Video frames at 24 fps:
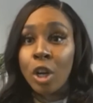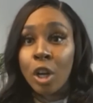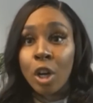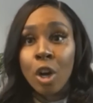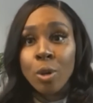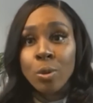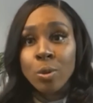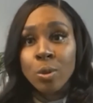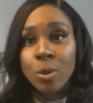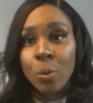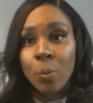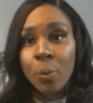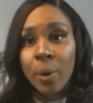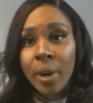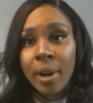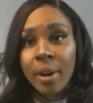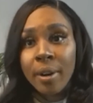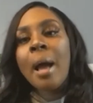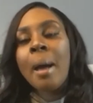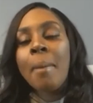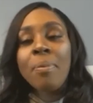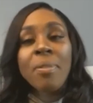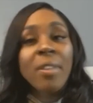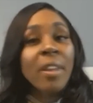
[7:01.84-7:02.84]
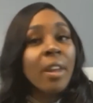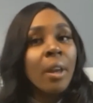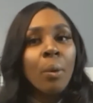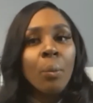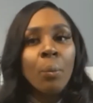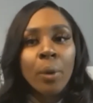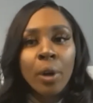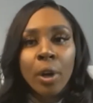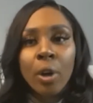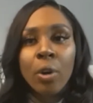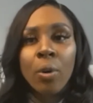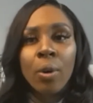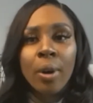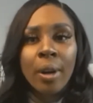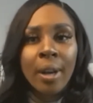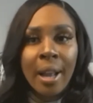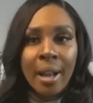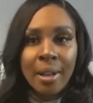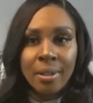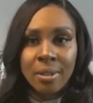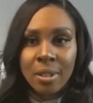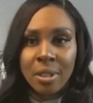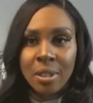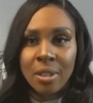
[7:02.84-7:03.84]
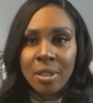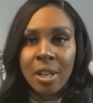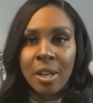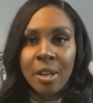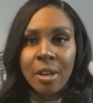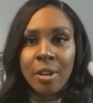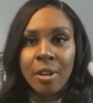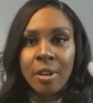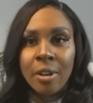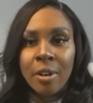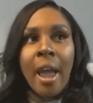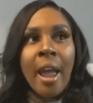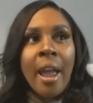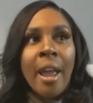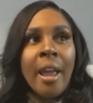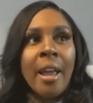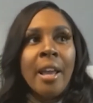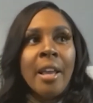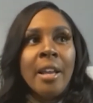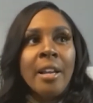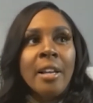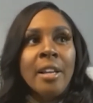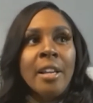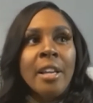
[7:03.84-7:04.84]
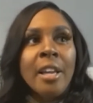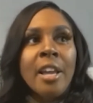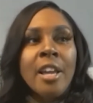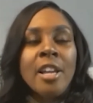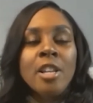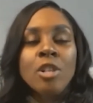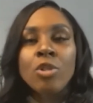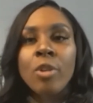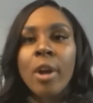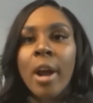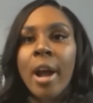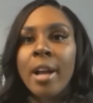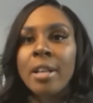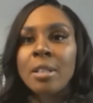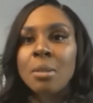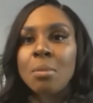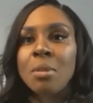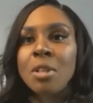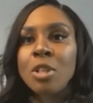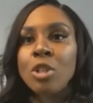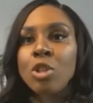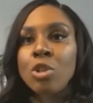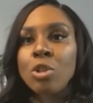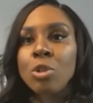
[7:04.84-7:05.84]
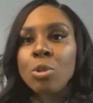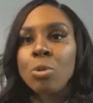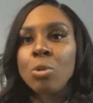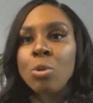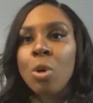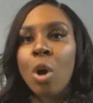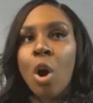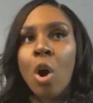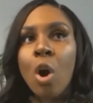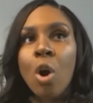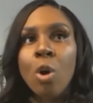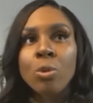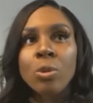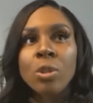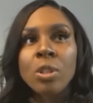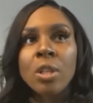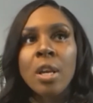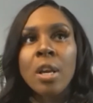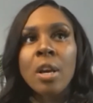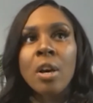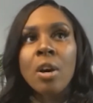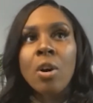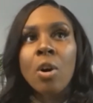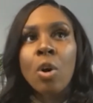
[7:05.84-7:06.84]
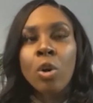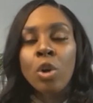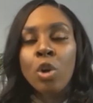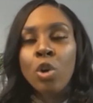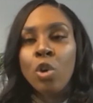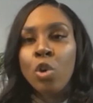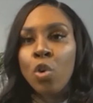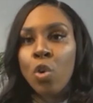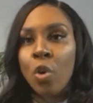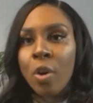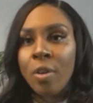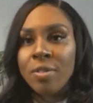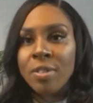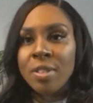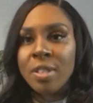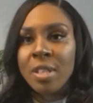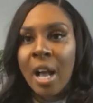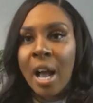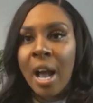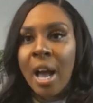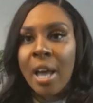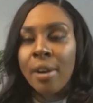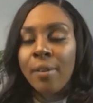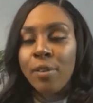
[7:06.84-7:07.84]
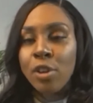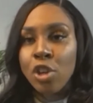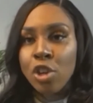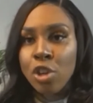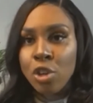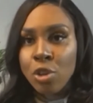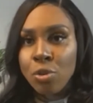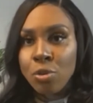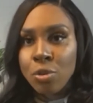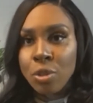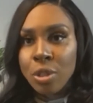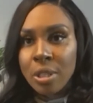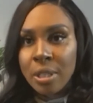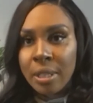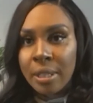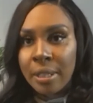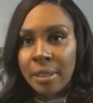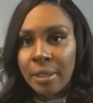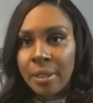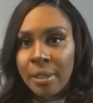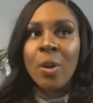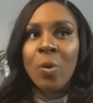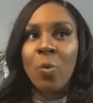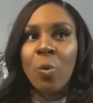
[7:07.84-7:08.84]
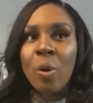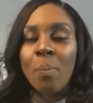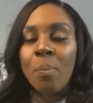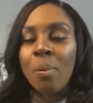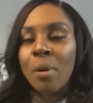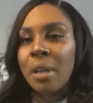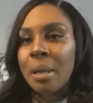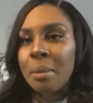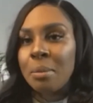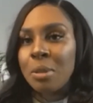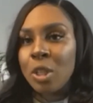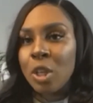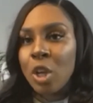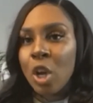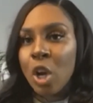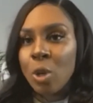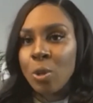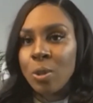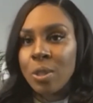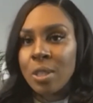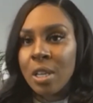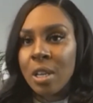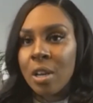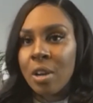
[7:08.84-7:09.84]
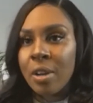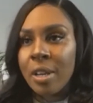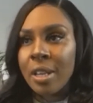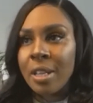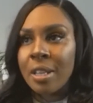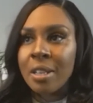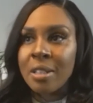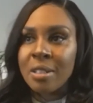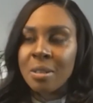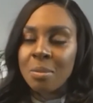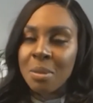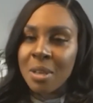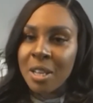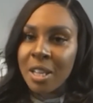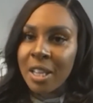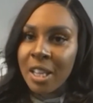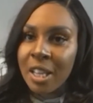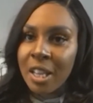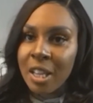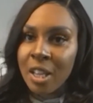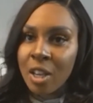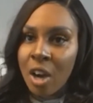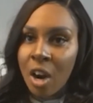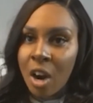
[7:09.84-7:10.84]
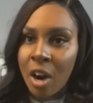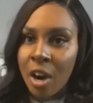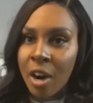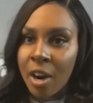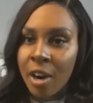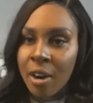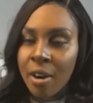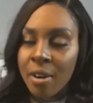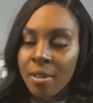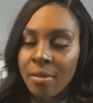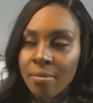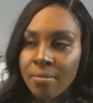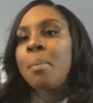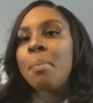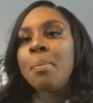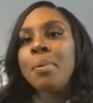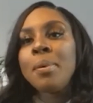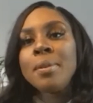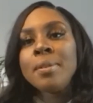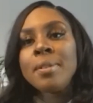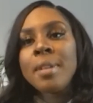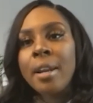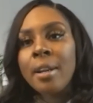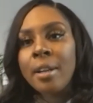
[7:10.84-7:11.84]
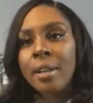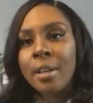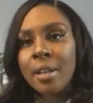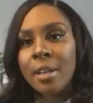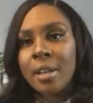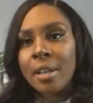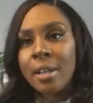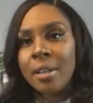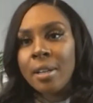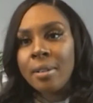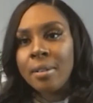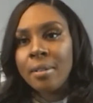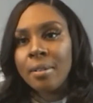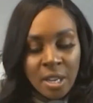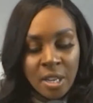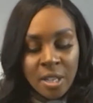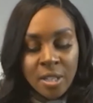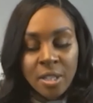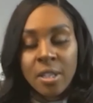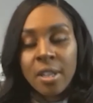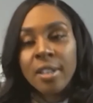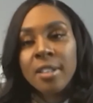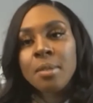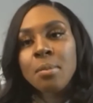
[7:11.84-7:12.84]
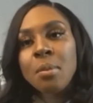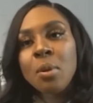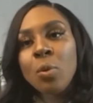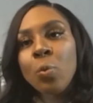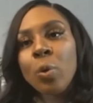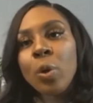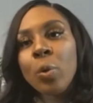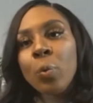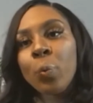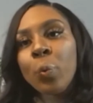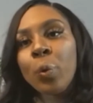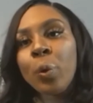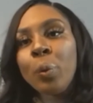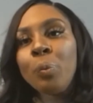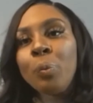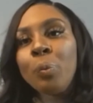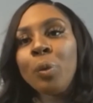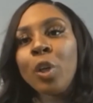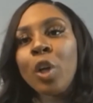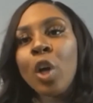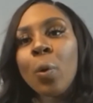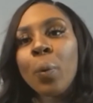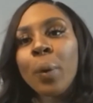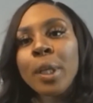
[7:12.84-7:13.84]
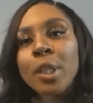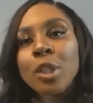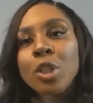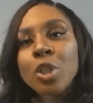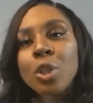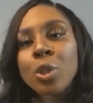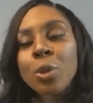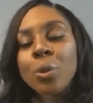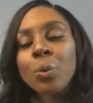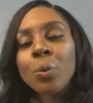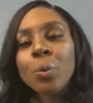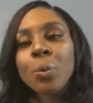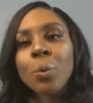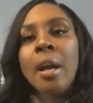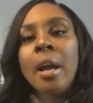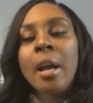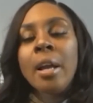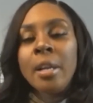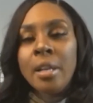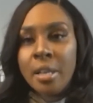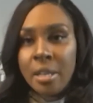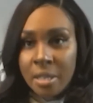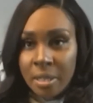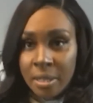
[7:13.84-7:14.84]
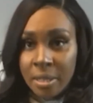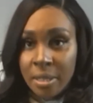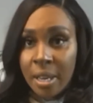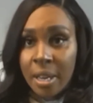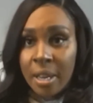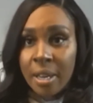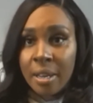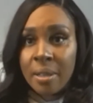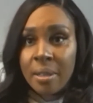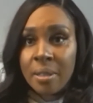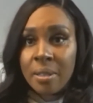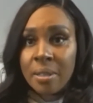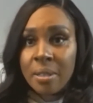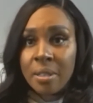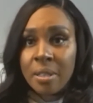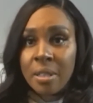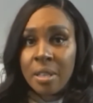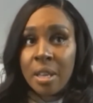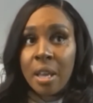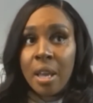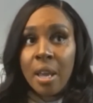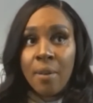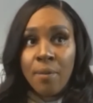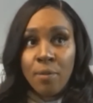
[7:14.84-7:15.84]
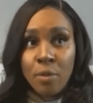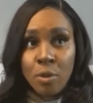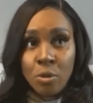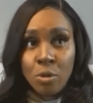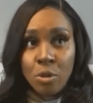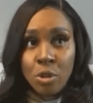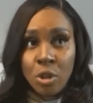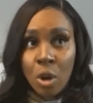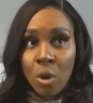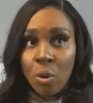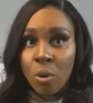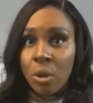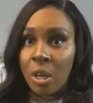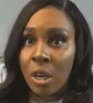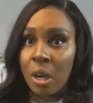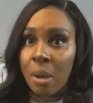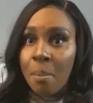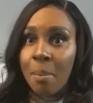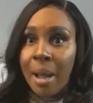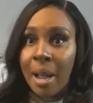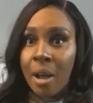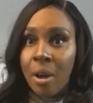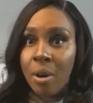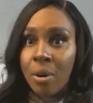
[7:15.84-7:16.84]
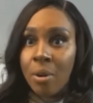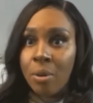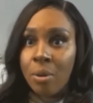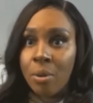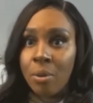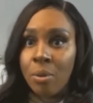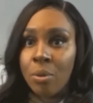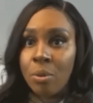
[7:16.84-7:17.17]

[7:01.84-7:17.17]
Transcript: to go somewhere. I'm thinking we're going out to dinner. And he drives me to a hotel on the north side of Houston. We pull up to the hotel. He gives me the key card, pulls out a gun. He tells me what room to go into. And then he says, if you don't come out